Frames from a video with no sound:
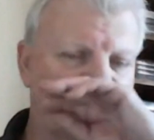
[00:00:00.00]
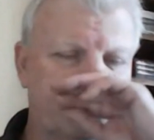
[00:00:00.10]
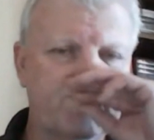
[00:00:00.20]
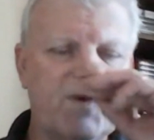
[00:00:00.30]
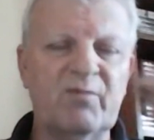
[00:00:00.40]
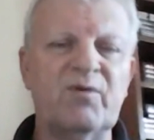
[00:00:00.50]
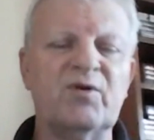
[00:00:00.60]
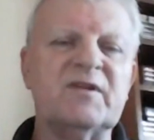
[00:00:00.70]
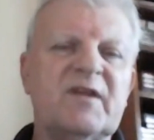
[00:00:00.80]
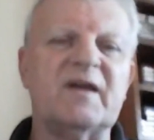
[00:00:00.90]
not
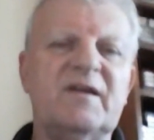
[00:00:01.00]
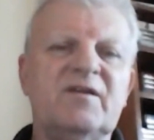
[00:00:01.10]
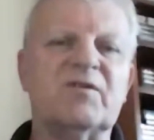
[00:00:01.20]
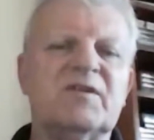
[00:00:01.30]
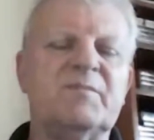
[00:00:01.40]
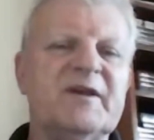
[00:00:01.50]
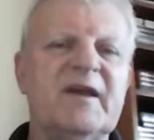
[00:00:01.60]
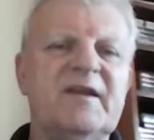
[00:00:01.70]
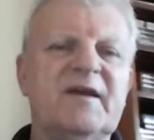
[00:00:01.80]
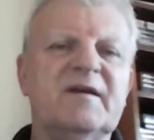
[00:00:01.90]
more than likely look at the
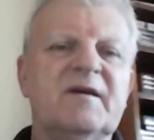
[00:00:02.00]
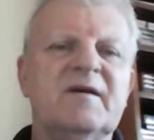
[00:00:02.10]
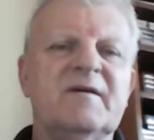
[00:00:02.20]
beginning,